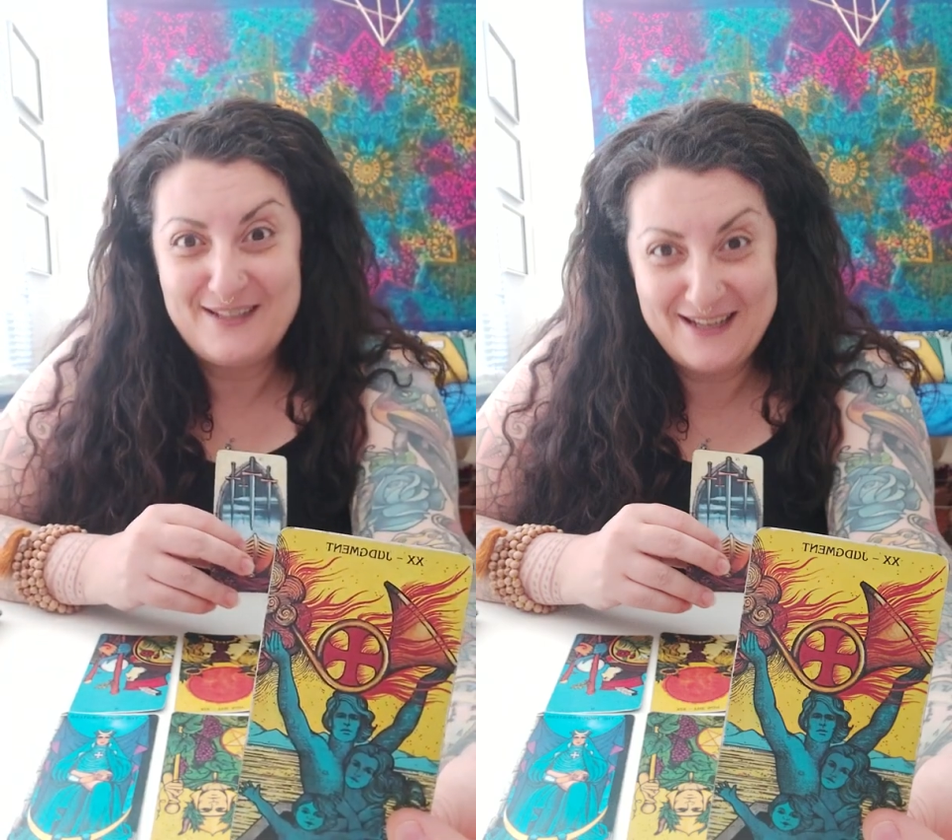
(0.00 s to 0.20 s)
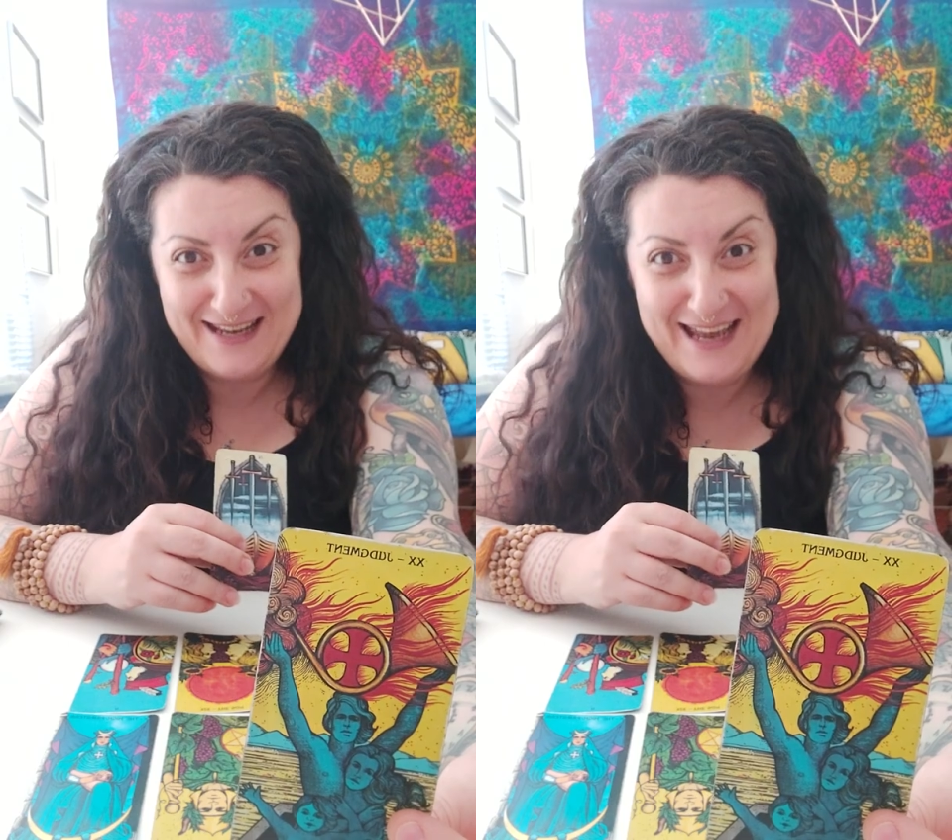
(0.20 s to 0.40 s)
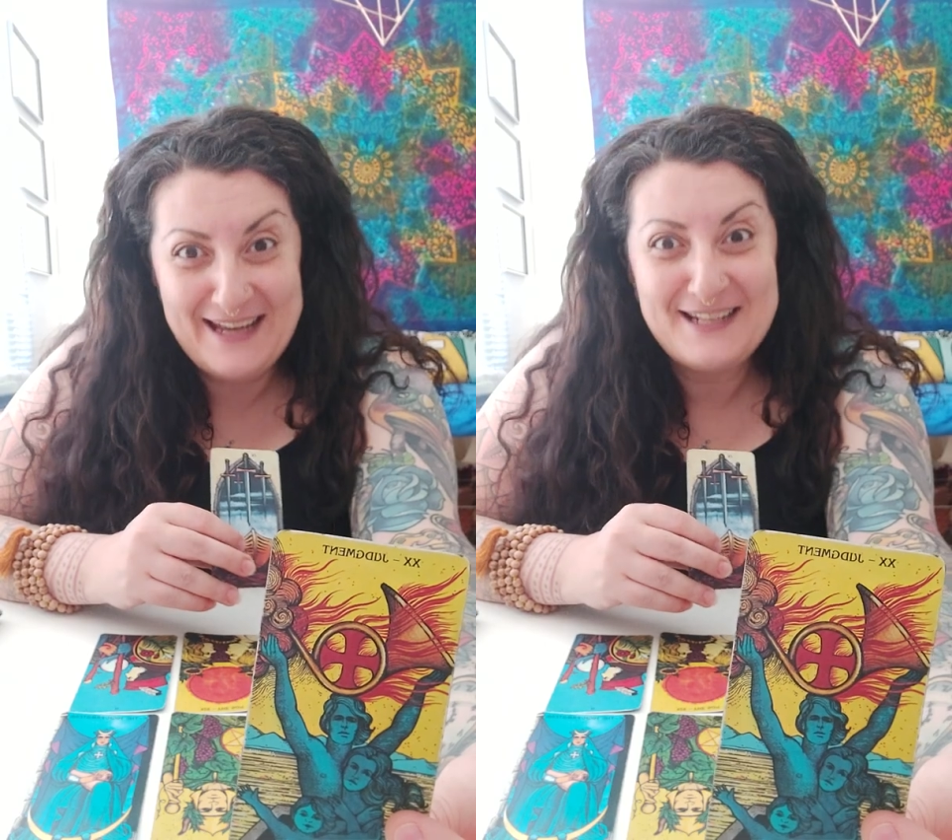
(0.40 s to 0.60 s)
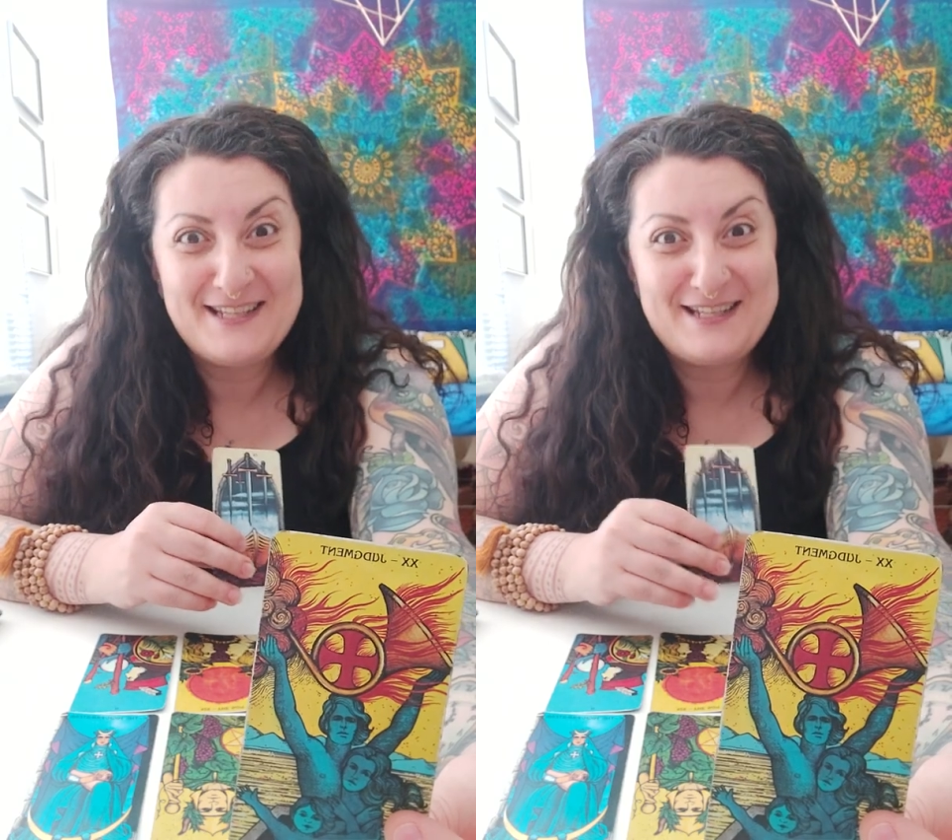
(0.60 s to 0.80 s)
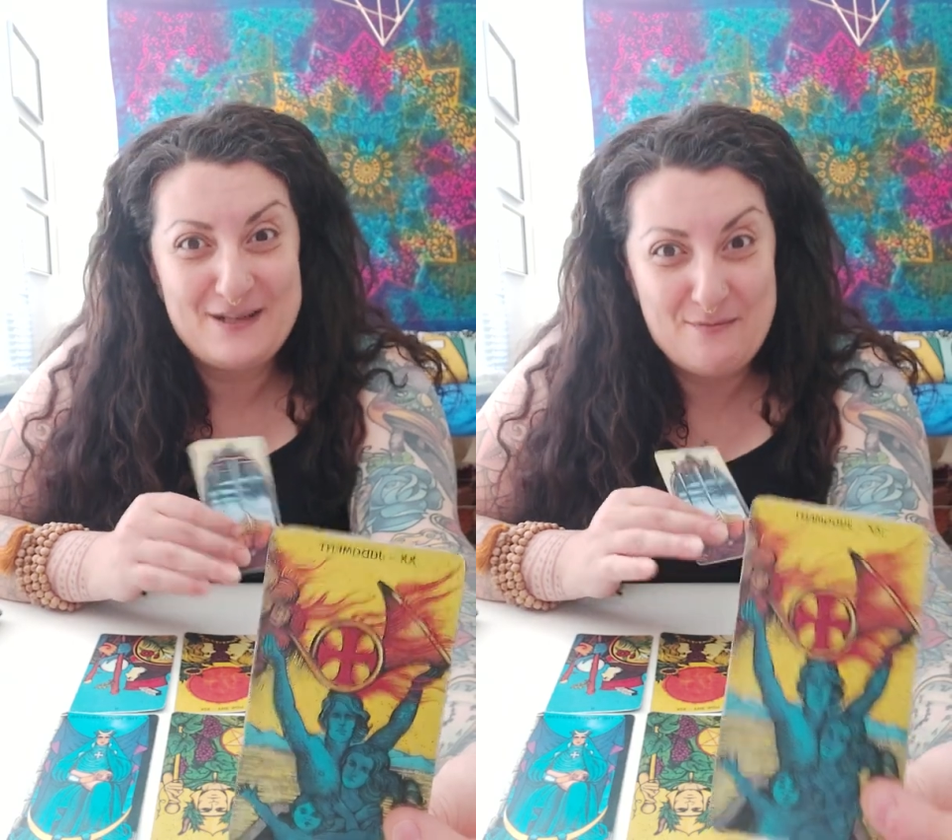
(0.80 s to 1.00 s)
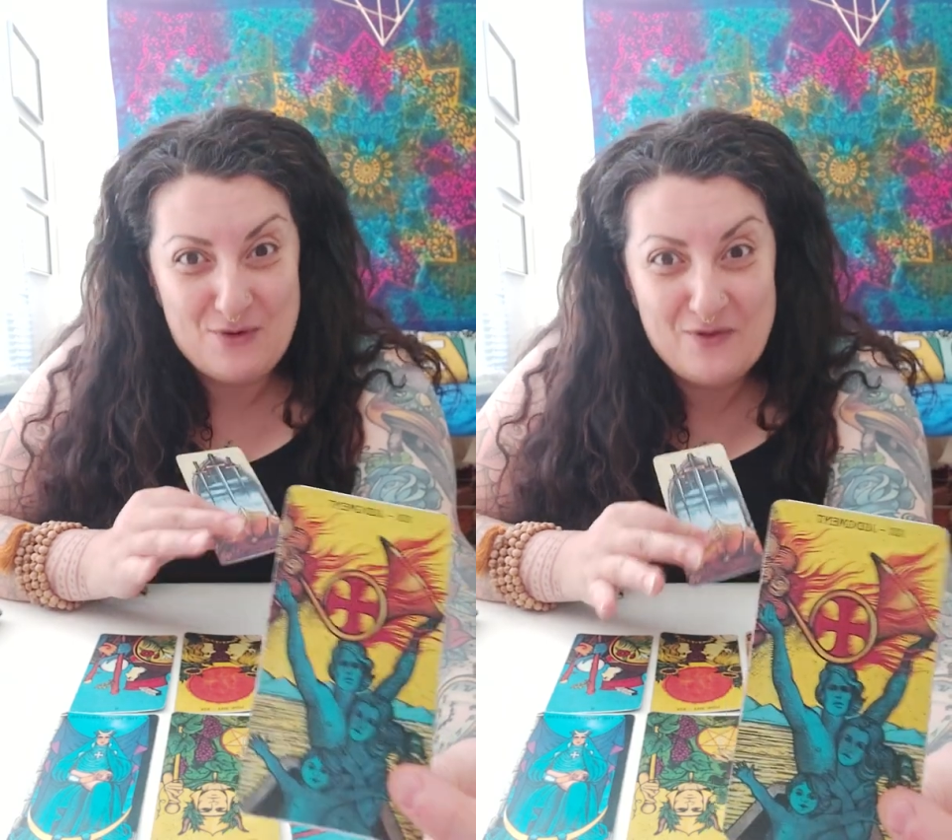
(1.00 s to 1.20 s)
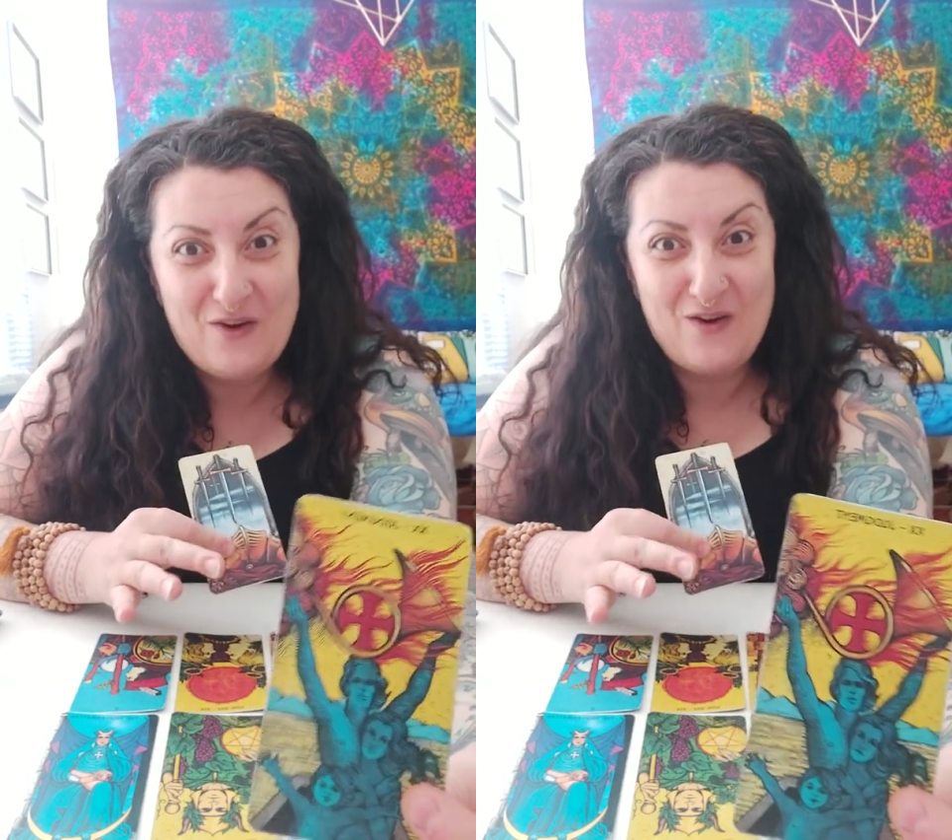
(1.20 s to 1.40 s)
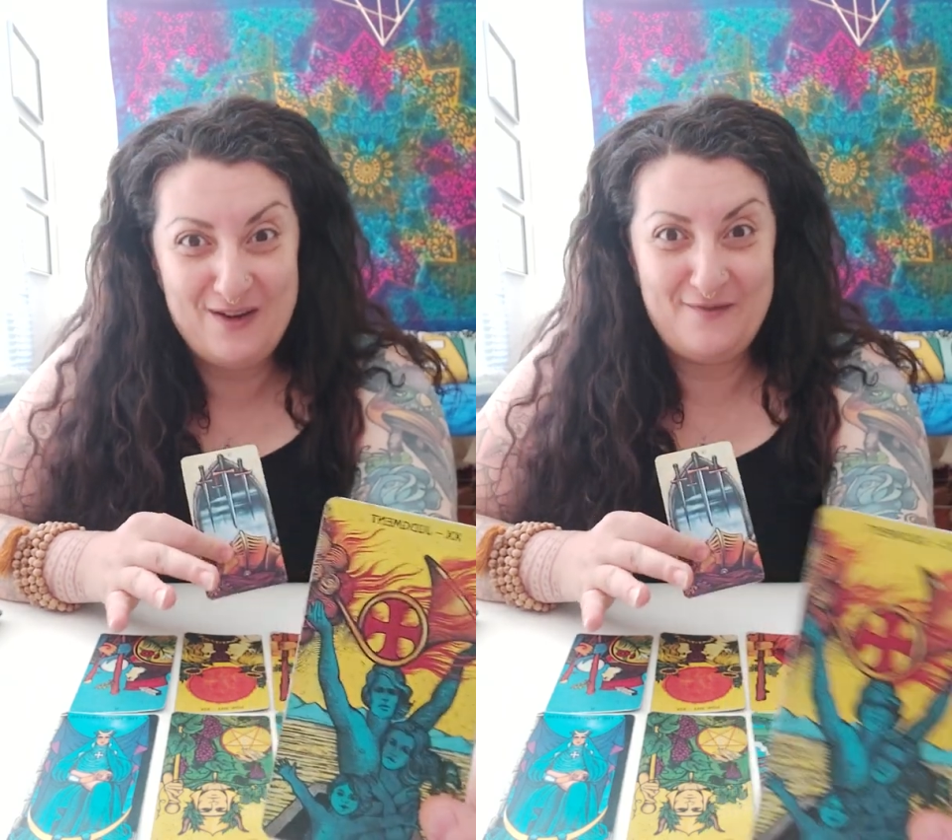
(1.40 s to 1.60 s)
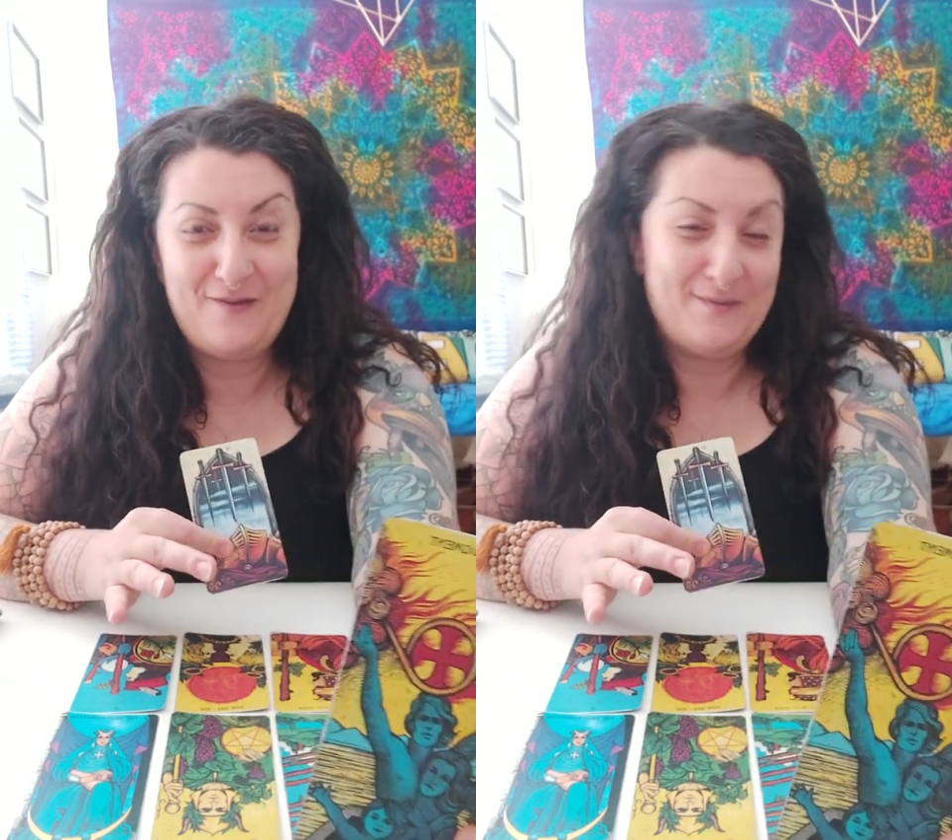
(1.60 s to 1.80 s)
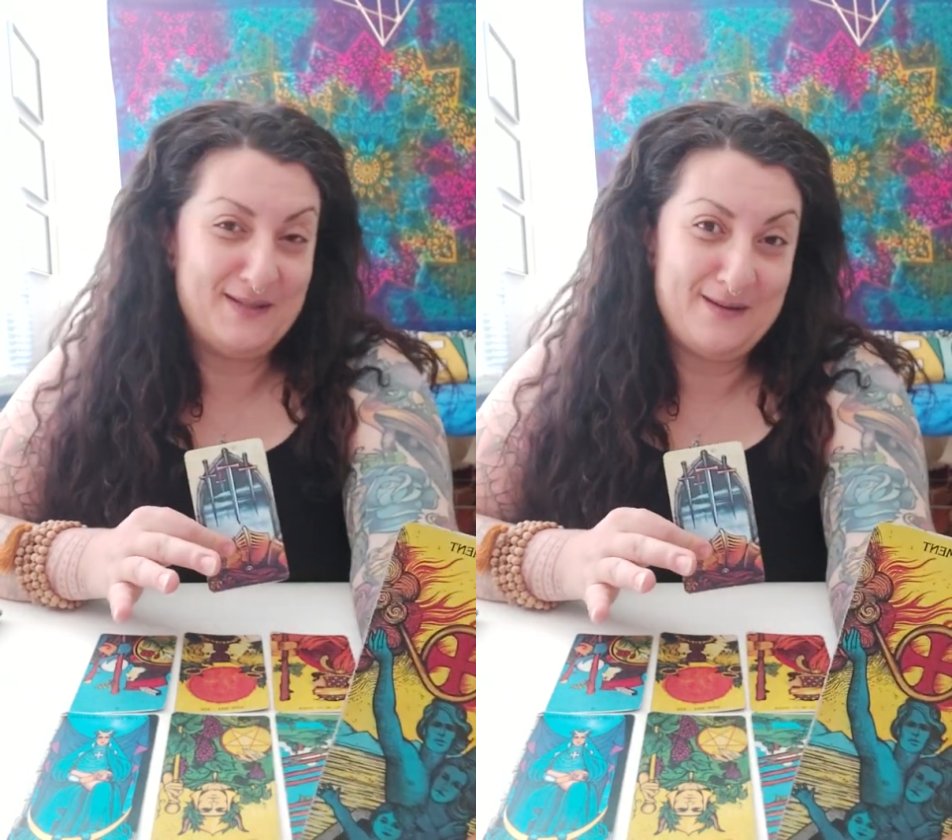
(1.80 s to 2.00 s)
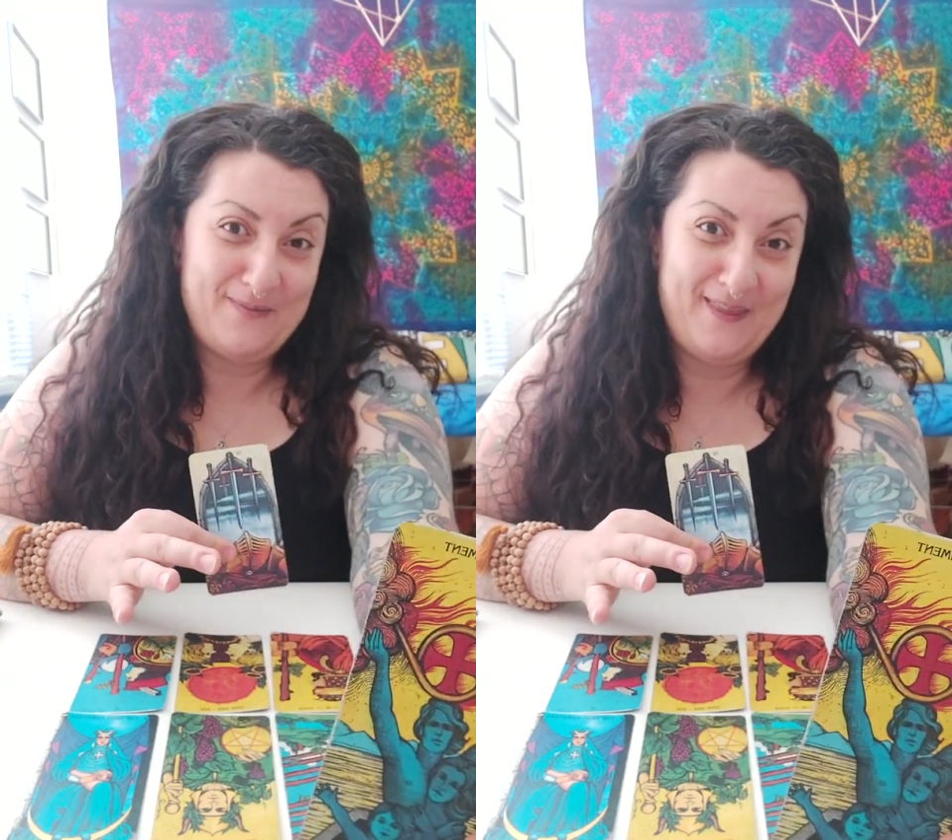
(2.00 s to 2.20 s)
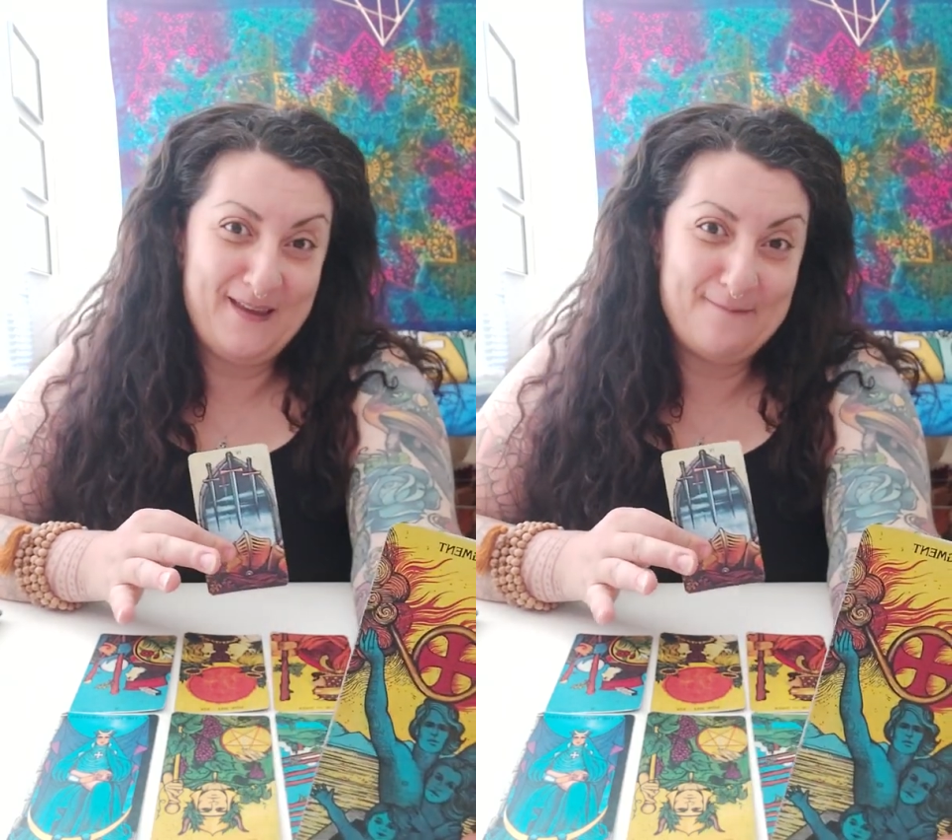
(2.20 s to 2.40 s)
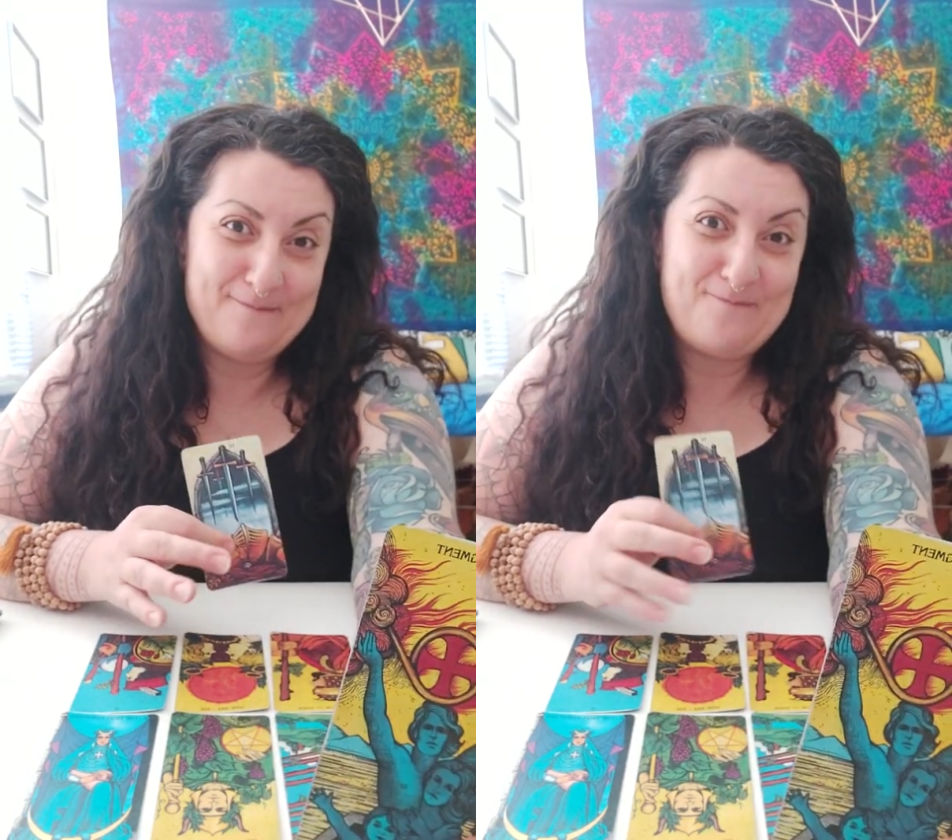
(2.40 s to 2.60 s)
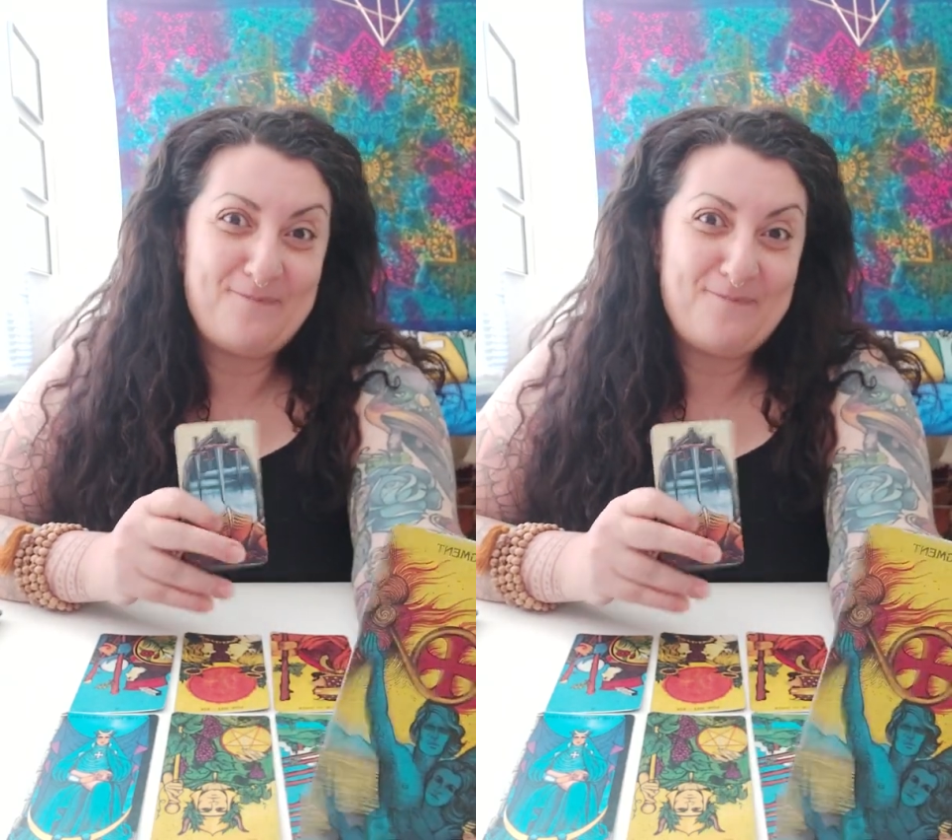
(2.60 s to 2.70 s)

to get us to move on from something.